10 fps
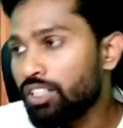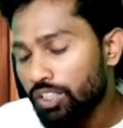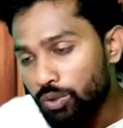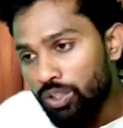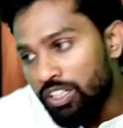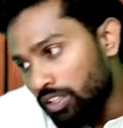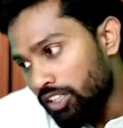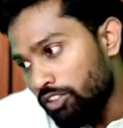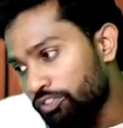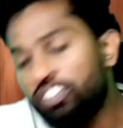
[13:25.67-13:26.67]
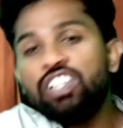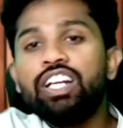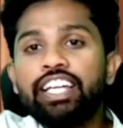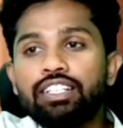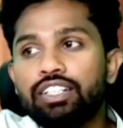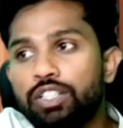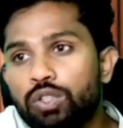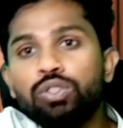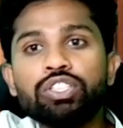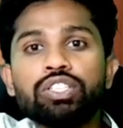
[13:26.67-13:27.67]
You'll feel like you're
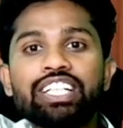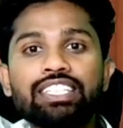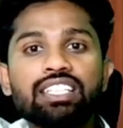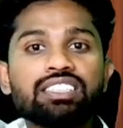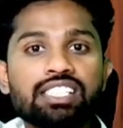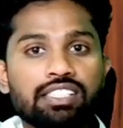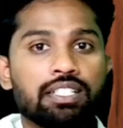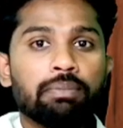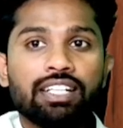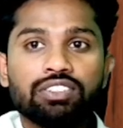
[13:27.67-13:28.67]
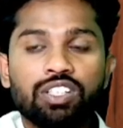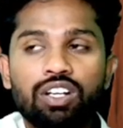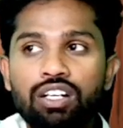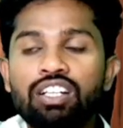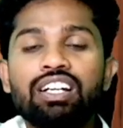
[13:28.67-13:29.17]
going to get that 60 marks and all,